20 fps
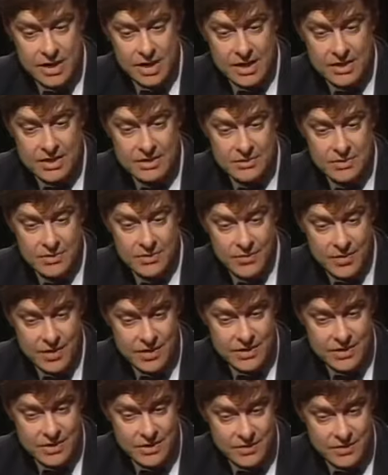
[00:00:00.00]
actually it was the
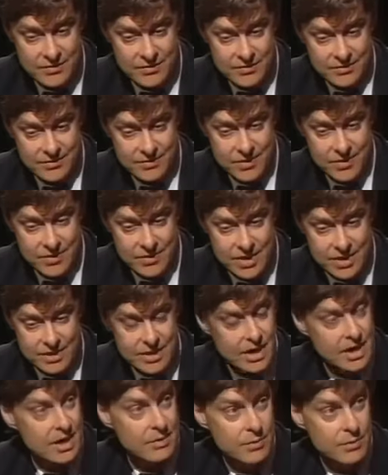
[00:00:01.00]
first sort of contact
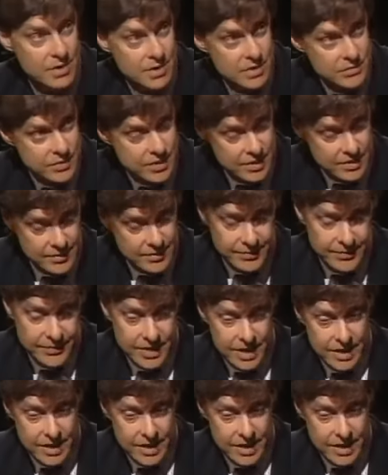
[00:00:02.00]
I had with Israel.